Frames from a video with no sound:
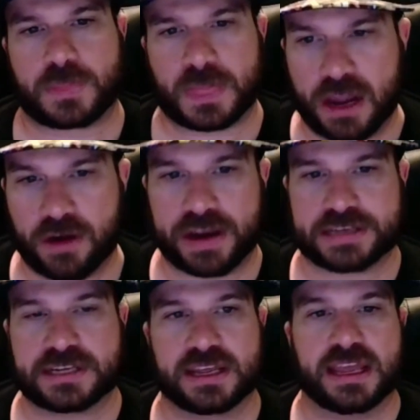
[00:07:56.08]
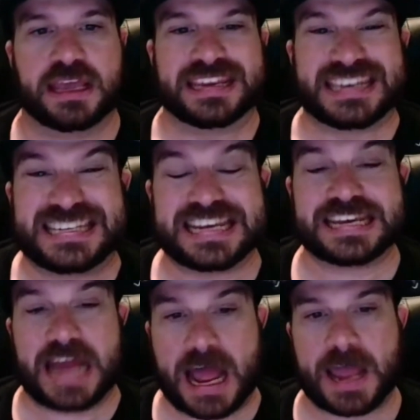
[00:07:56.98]
all right, did
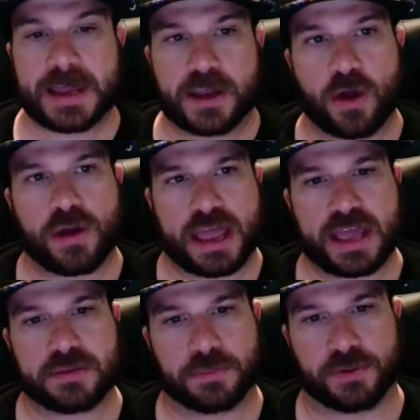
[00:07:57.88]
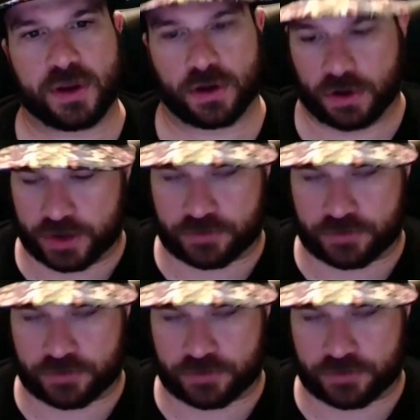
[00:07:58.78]
I go ahead and pre-order it?